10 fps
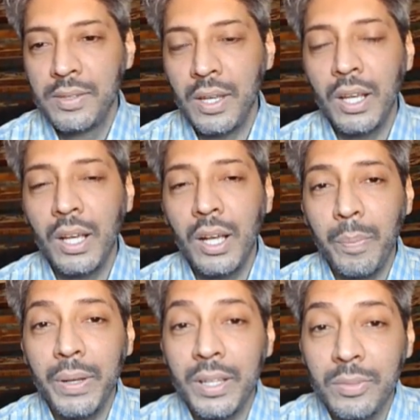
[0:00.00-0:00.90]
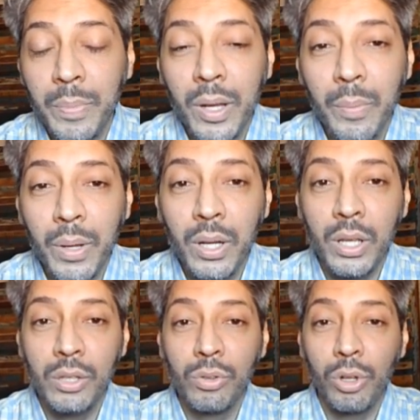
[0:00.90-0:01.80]
Setting up an
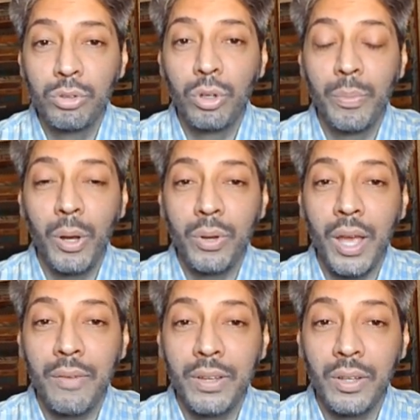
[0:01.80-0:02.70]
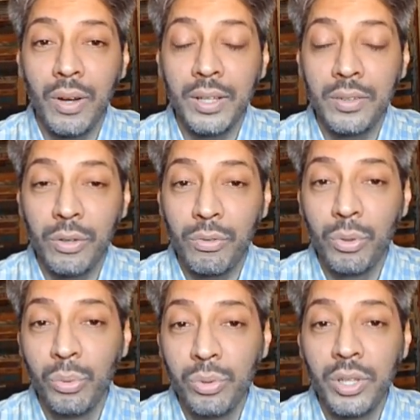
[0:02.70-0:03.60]
experiment is also about having the right set of
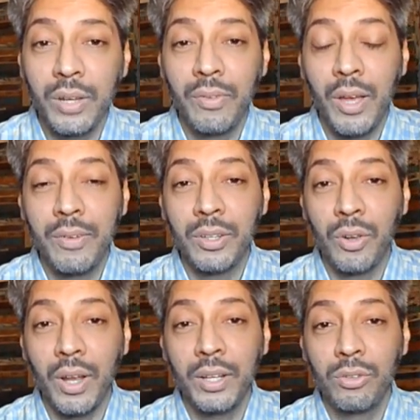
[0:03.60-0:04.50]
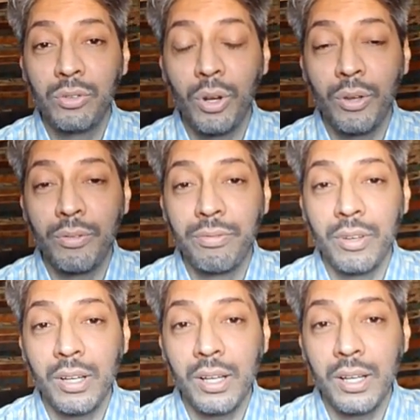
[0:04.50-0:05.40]
tools, having the right sort
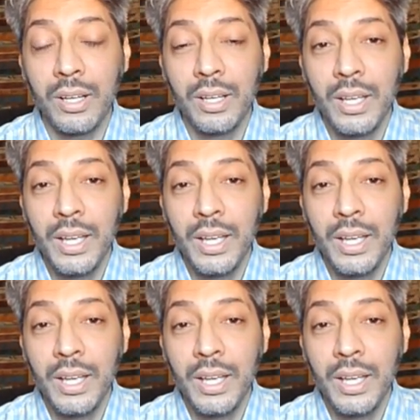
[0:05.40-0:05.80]
of